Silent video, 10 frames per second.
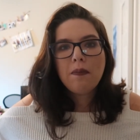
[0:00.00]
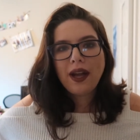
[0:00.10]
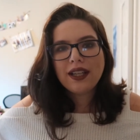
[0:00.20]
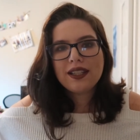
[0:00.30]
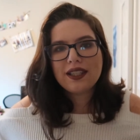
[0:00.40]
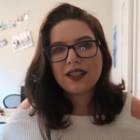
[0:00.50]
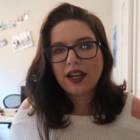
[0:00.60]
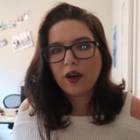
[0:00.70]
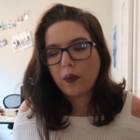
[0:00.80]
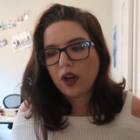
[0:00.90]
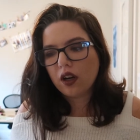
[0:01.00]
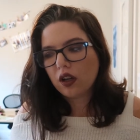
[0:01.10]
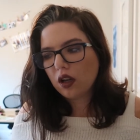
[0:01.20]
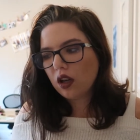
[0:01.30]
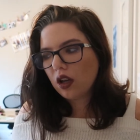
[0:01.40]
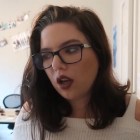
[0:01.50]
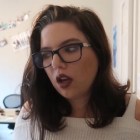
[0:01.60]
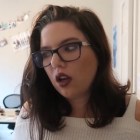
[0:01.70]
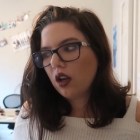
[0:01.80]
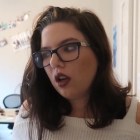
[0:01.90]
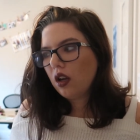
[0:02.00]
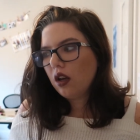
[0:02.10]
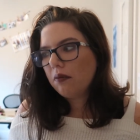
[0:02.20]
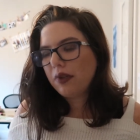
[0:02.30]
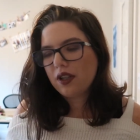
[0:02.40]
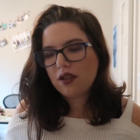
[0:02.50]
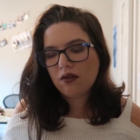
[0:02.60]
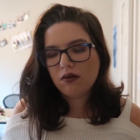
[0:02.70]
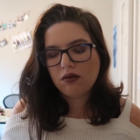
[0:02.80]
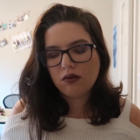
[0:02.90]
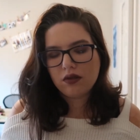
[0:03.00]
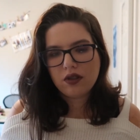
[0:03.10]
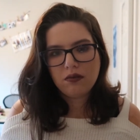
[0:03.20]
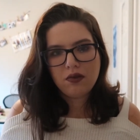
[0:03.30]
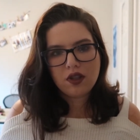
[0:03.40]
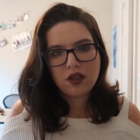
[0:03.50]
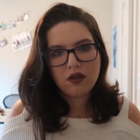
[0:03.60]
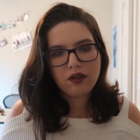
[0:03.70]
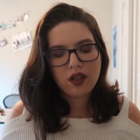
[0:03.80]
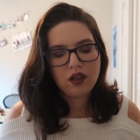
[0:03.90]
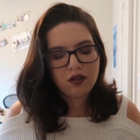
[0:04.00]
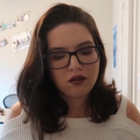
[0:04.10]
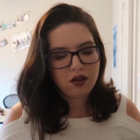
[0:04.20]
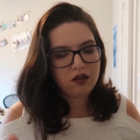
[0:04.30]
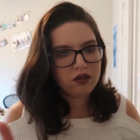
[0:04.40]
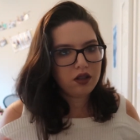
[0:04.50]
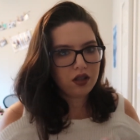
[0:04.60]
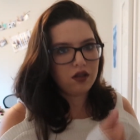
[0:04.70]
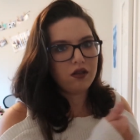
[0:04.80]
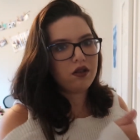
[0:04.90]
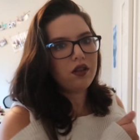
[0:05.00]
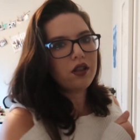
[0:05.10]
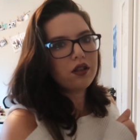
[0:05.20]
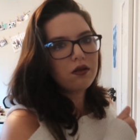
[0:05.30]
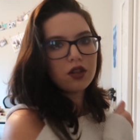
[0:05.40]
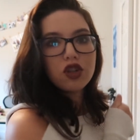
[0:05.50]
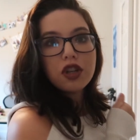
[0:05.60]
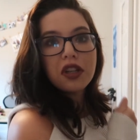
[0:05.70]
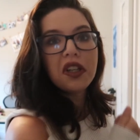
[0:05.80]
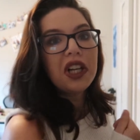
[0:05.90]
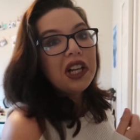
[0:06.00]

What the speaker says: Magnus is kind of weird, but he's still cool. So I'm just gonna go with that. We'll get to the next question.